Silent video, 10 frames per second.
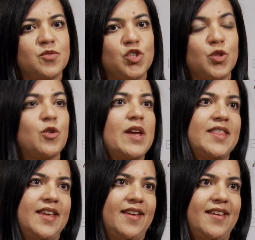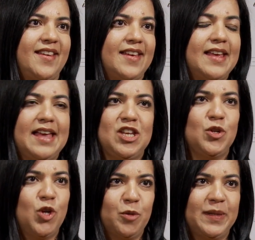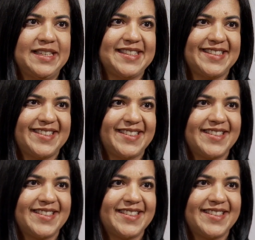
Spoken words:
do the right thing, and you'll go places.